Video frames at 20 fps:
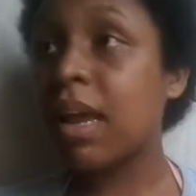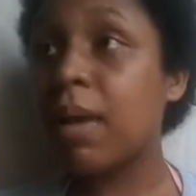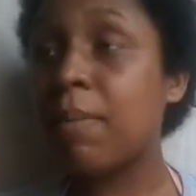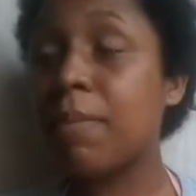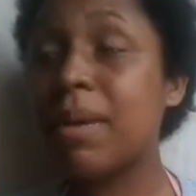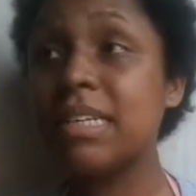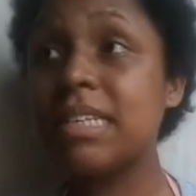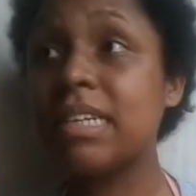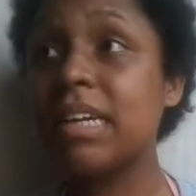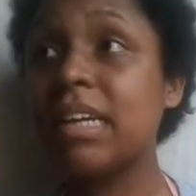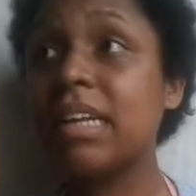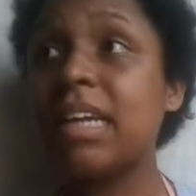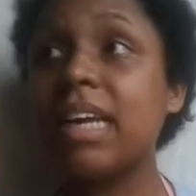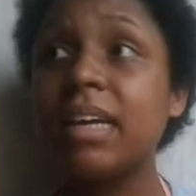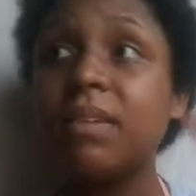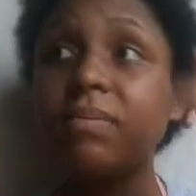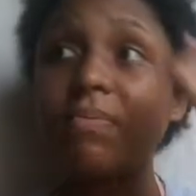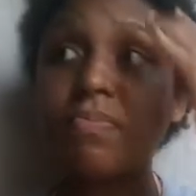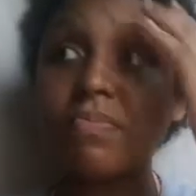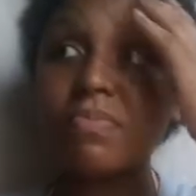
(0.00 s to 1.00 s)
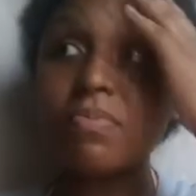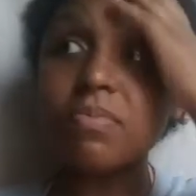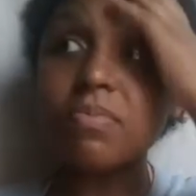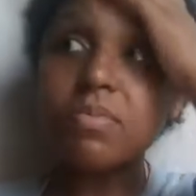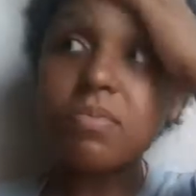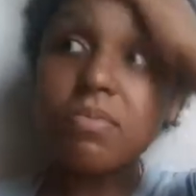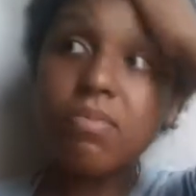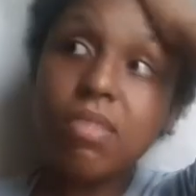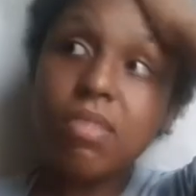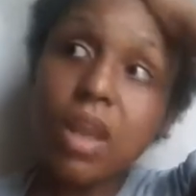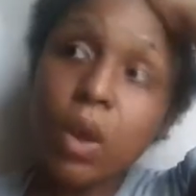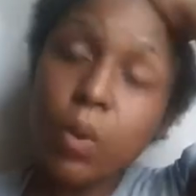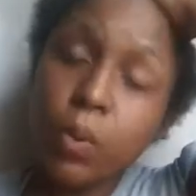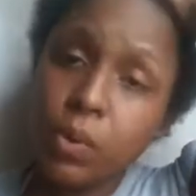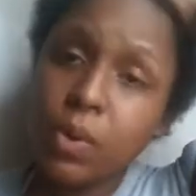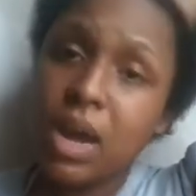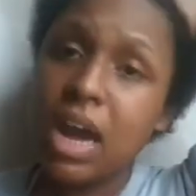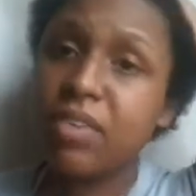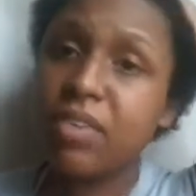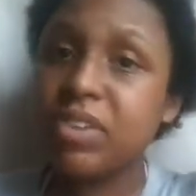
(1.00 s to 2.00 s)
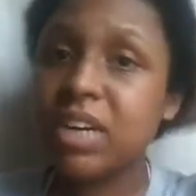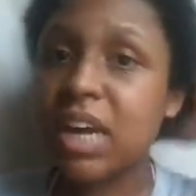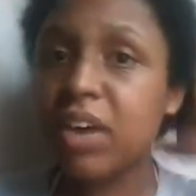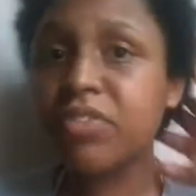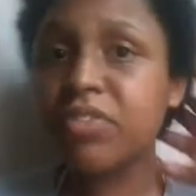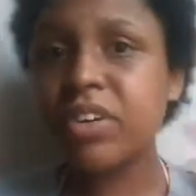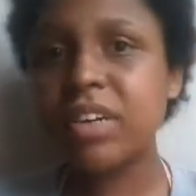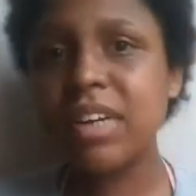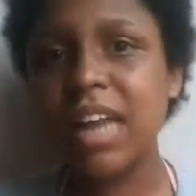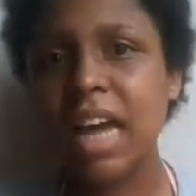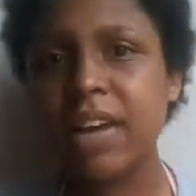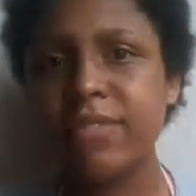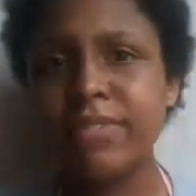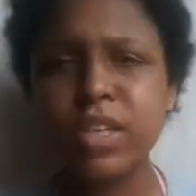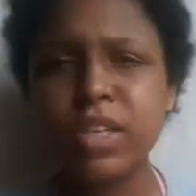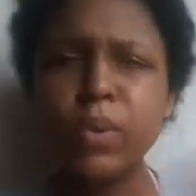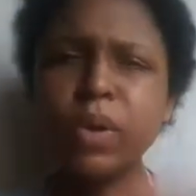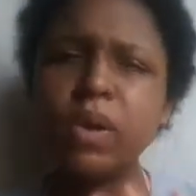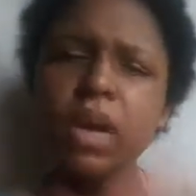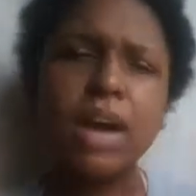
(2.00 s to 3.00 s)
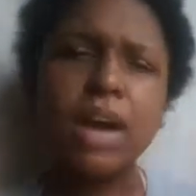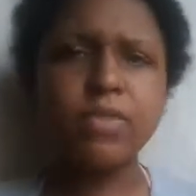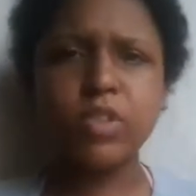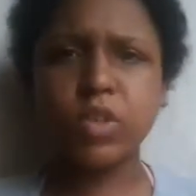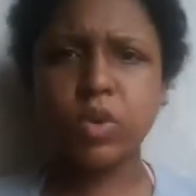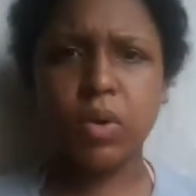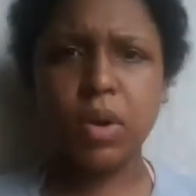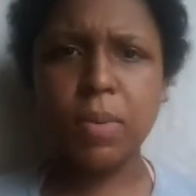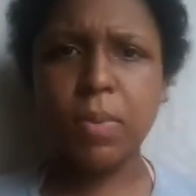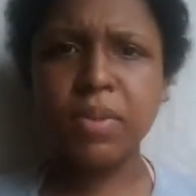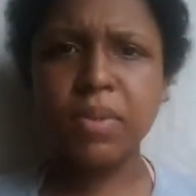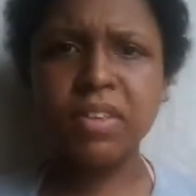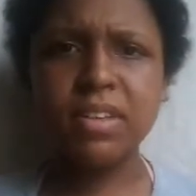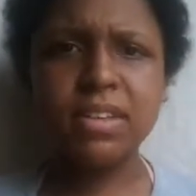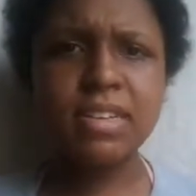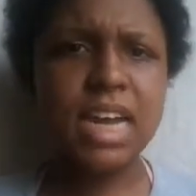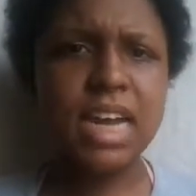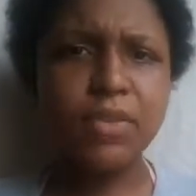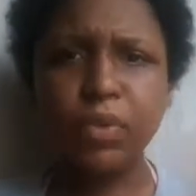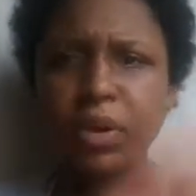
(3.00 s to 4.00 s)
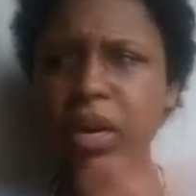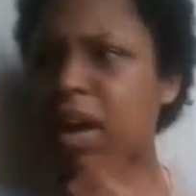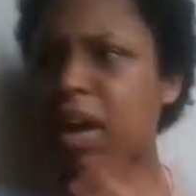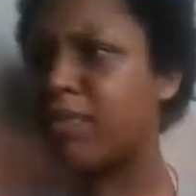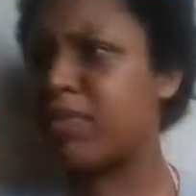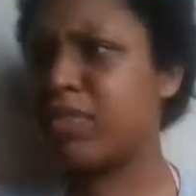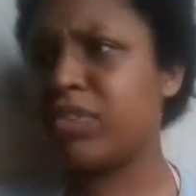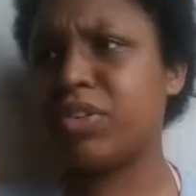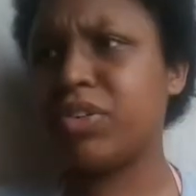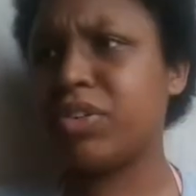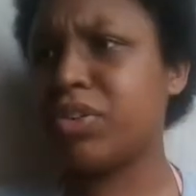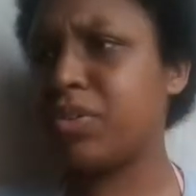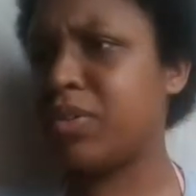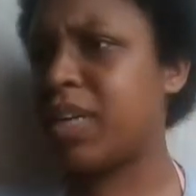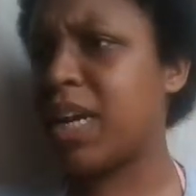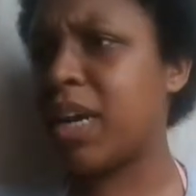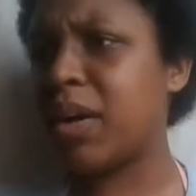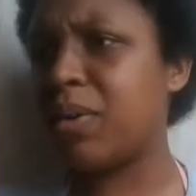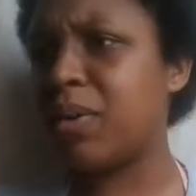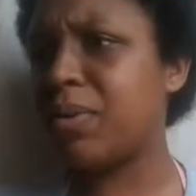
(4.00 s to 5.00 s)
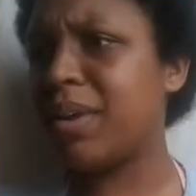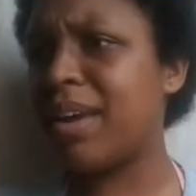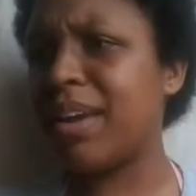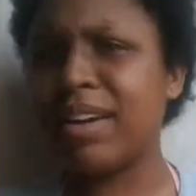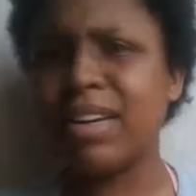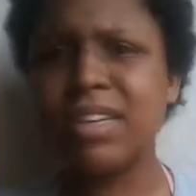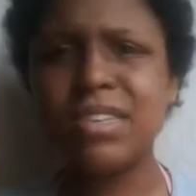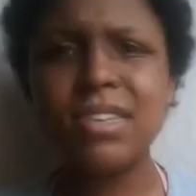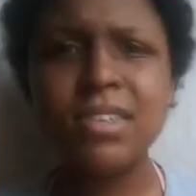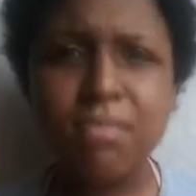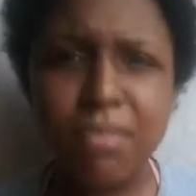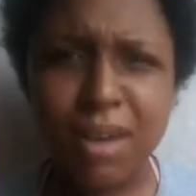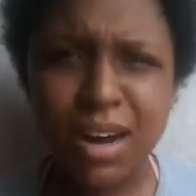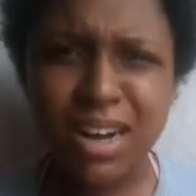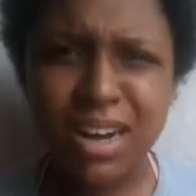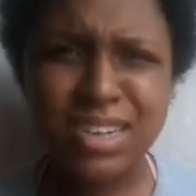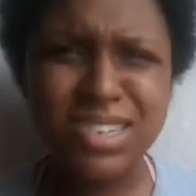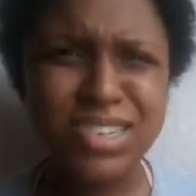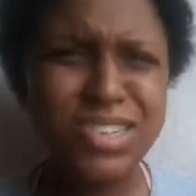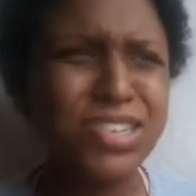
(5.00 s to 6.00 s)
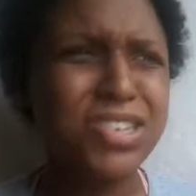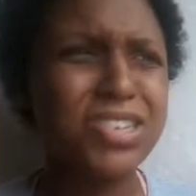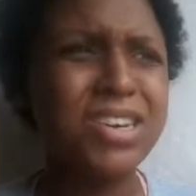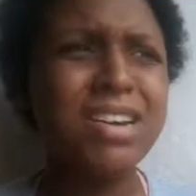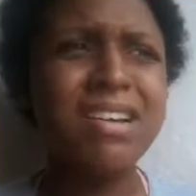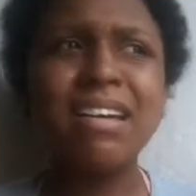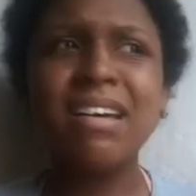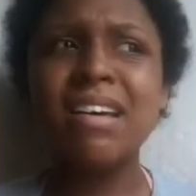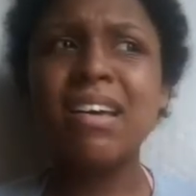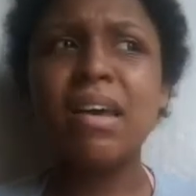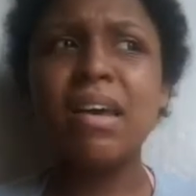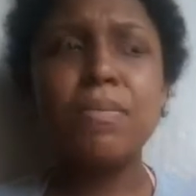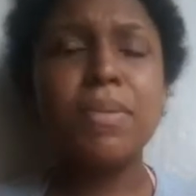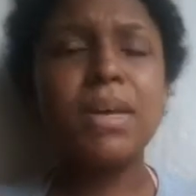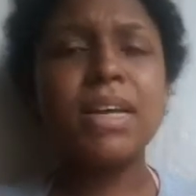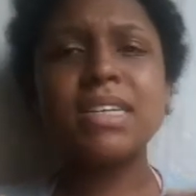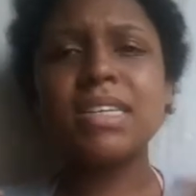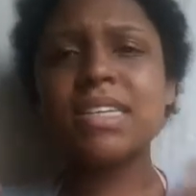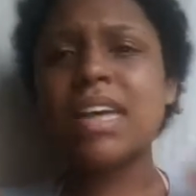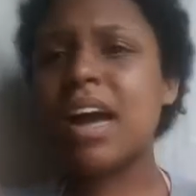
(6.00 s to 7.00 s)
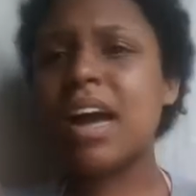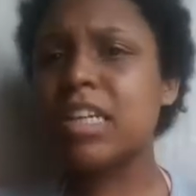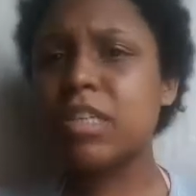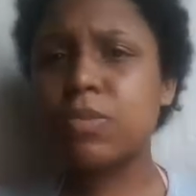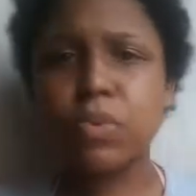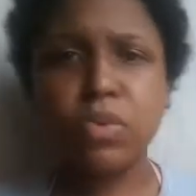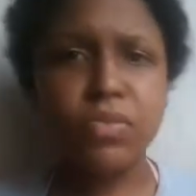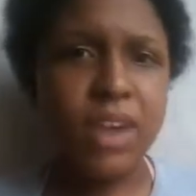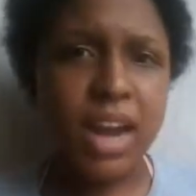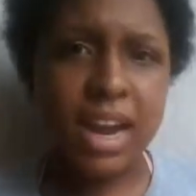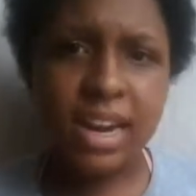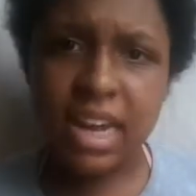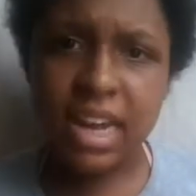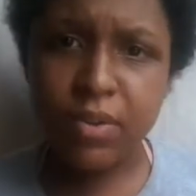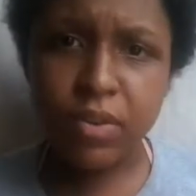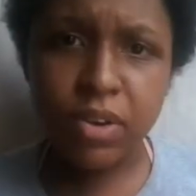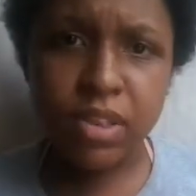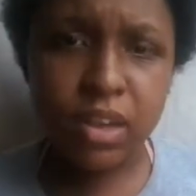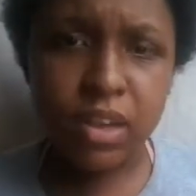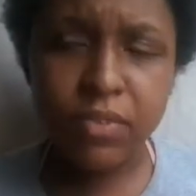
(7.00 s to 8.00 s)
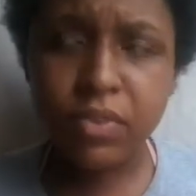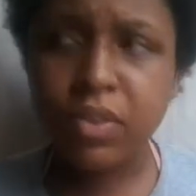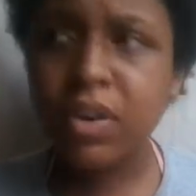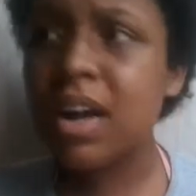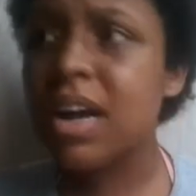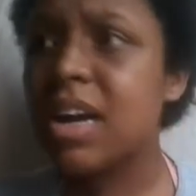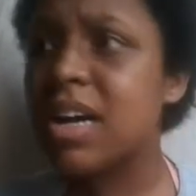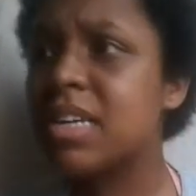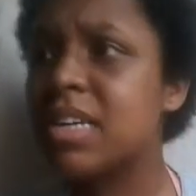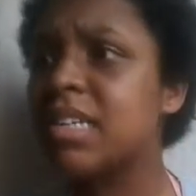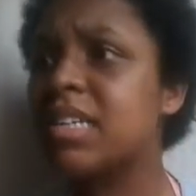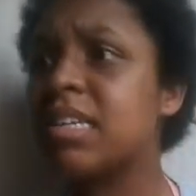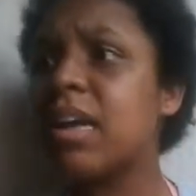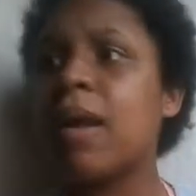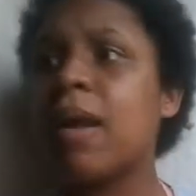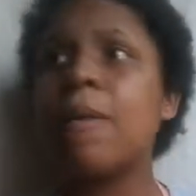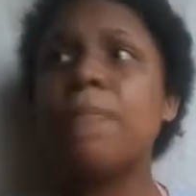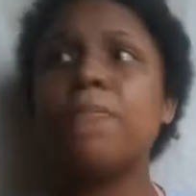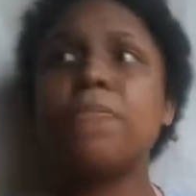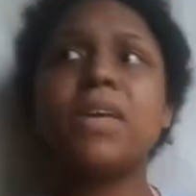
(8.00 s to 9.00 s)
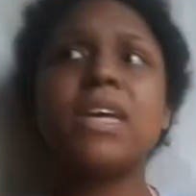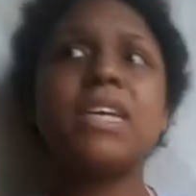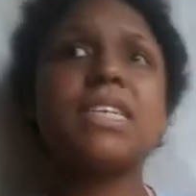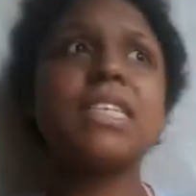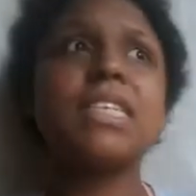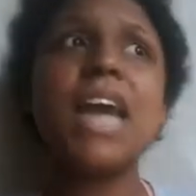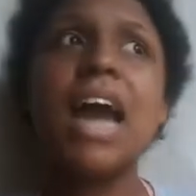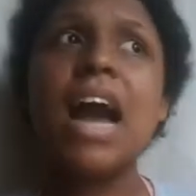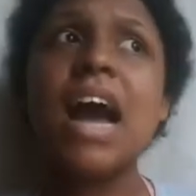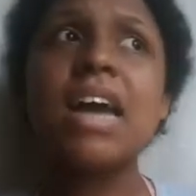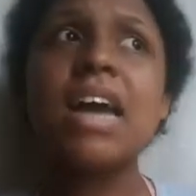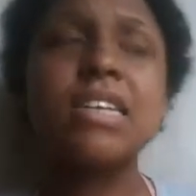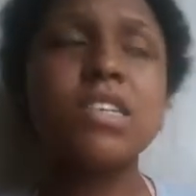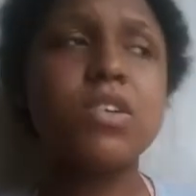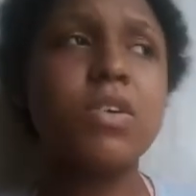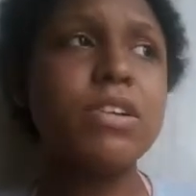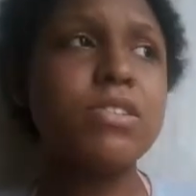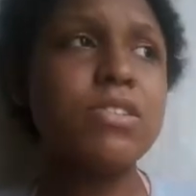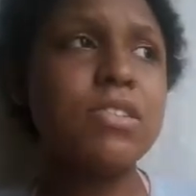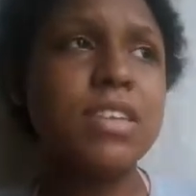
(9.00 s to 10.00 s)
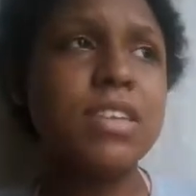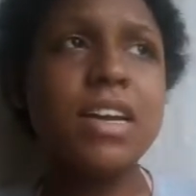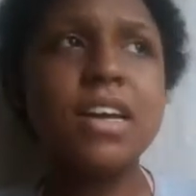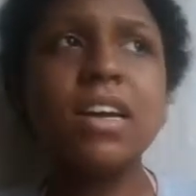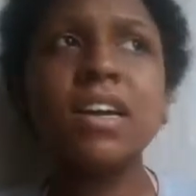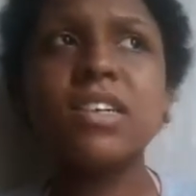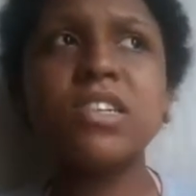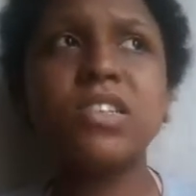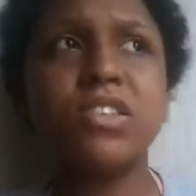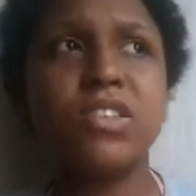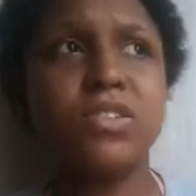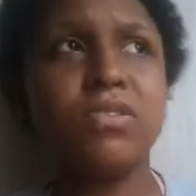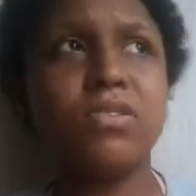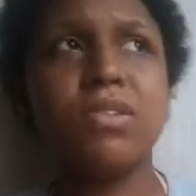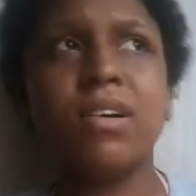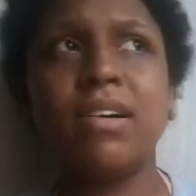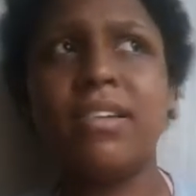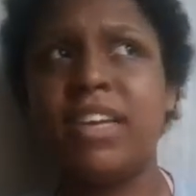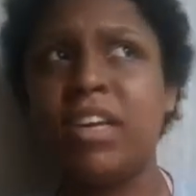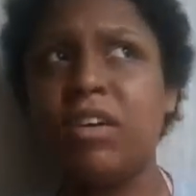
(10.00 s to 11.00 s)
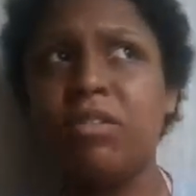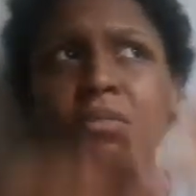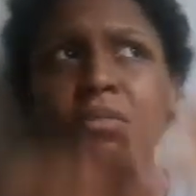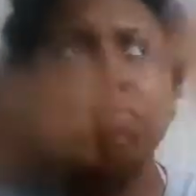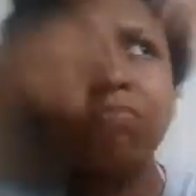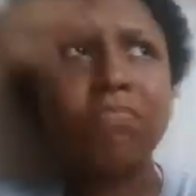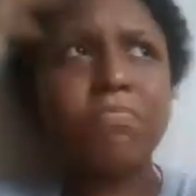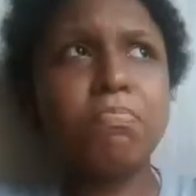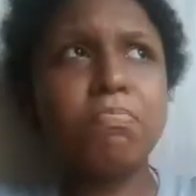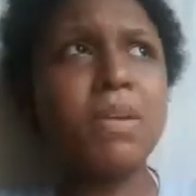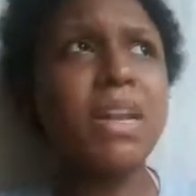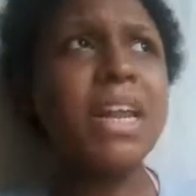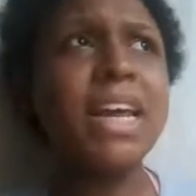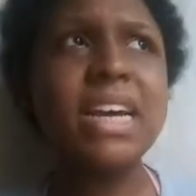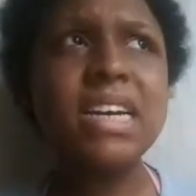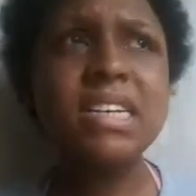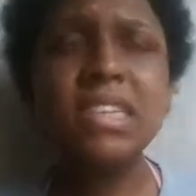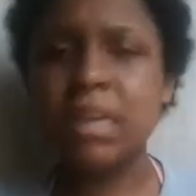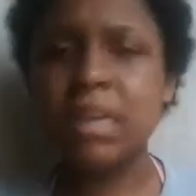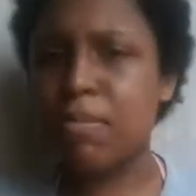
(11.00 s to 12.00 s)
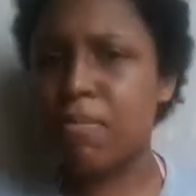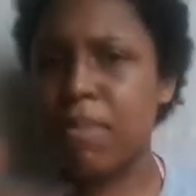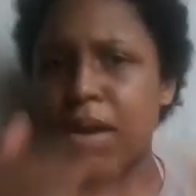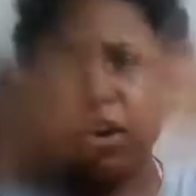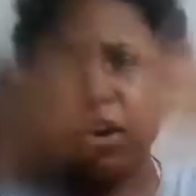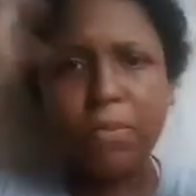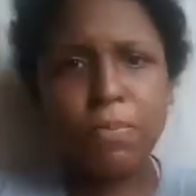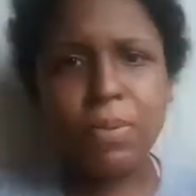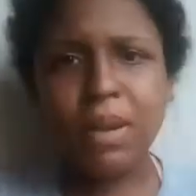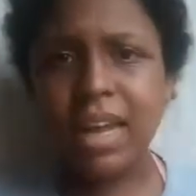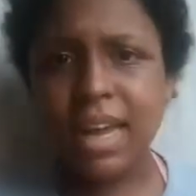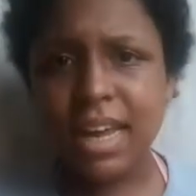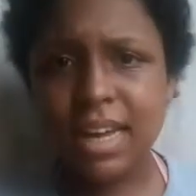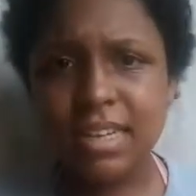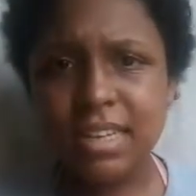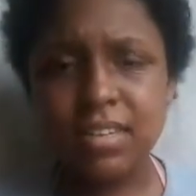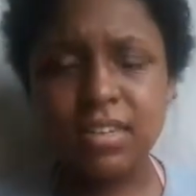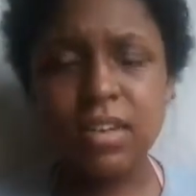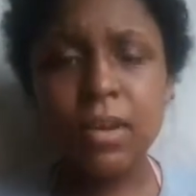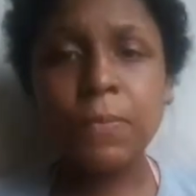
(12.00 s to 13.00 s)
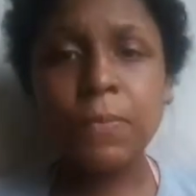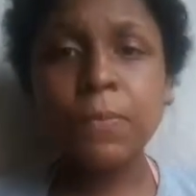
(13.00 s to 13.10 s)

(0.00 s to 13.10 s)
Basically, we have an afterlife, so we don't have to worry about this life. We don't have to, care too much, because God's providing everything for us, because God is going to take us to a new place, a better place.